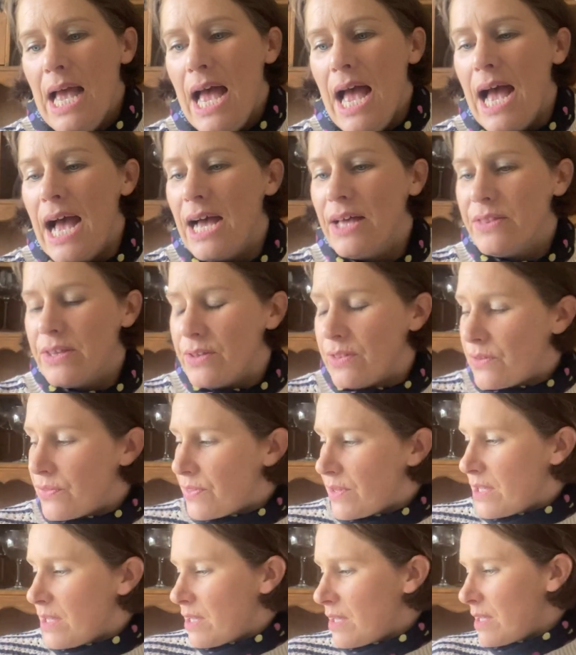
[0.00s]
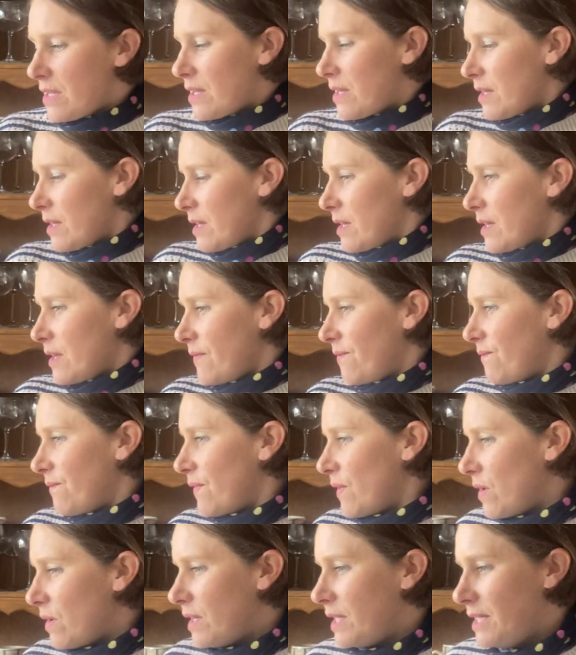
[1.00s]
And then the
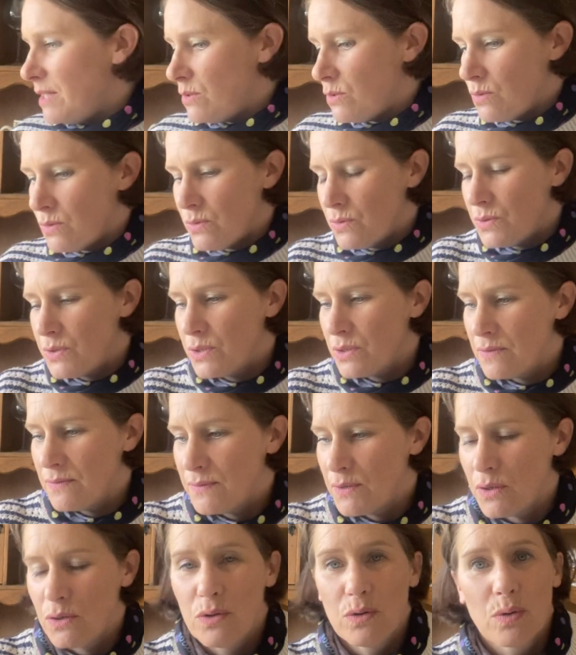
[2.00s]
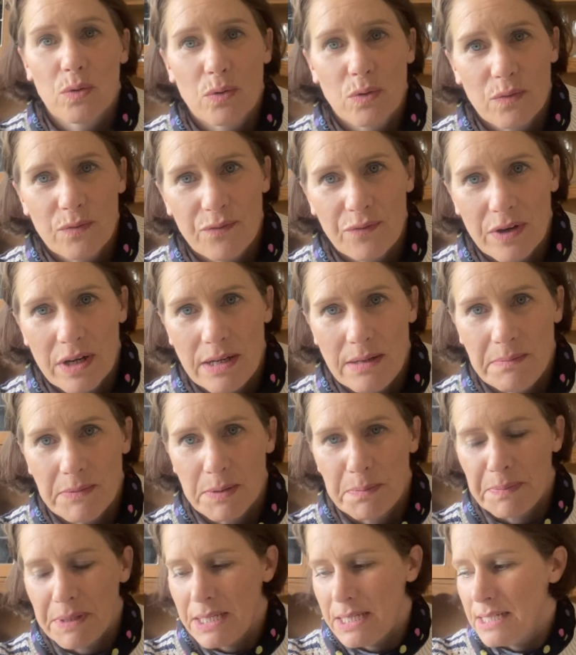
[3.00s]
final sort of
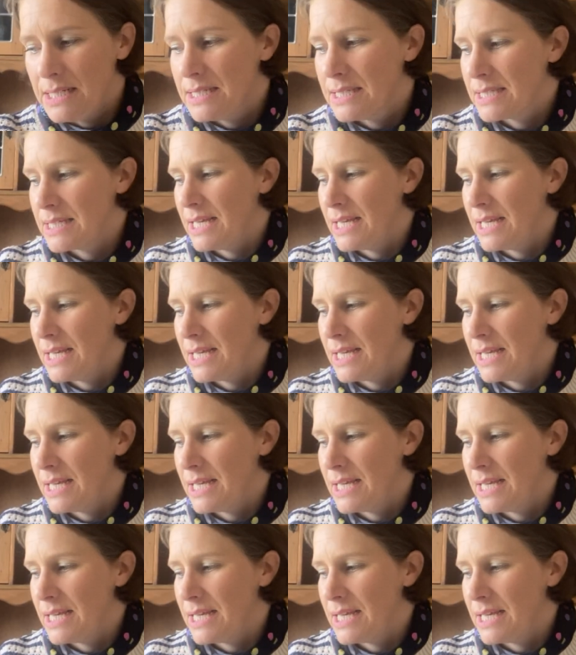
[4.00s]
non-framed piece